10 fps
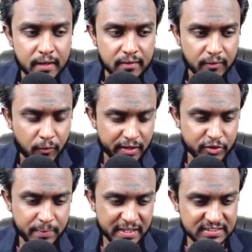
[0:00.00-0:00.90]
What you
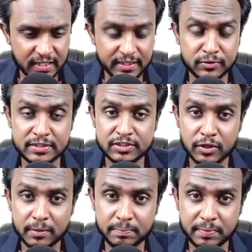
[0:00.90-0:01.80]
basically do is you
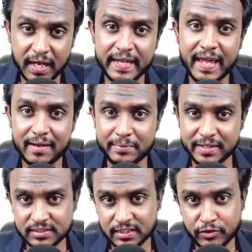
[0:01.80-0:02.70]
apply
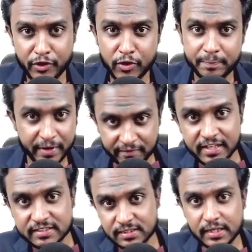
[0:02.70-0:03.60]
ABC to your
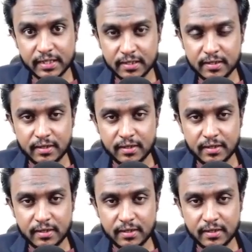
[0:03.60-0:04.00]
previous year,